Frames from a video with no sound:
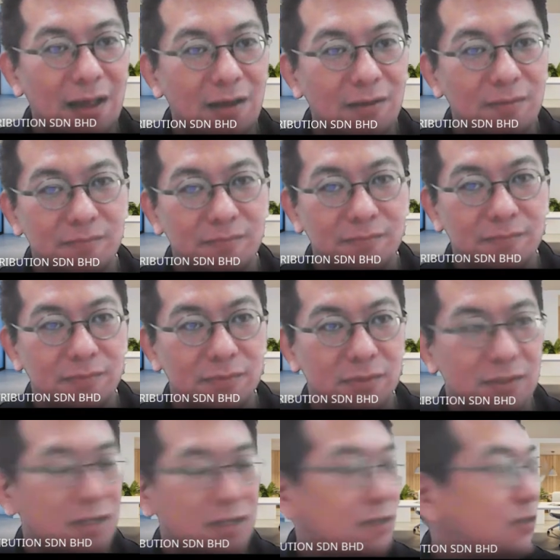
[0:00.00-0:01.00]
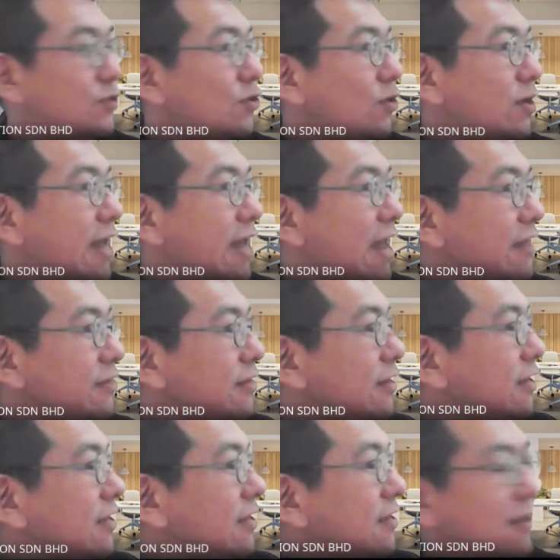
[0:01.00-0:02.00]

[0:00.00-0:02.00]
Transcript: I'll just show again.